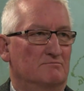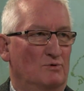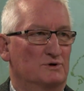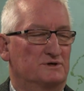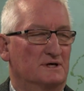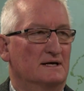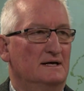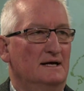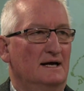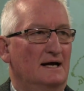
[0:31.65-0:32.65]
moisture
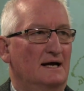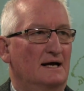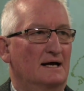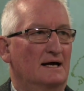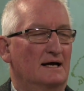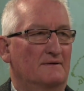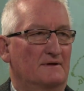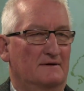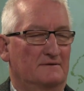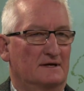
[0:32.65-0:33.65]

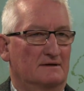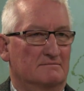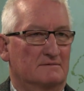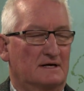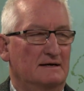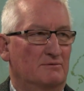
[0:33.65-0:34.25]
and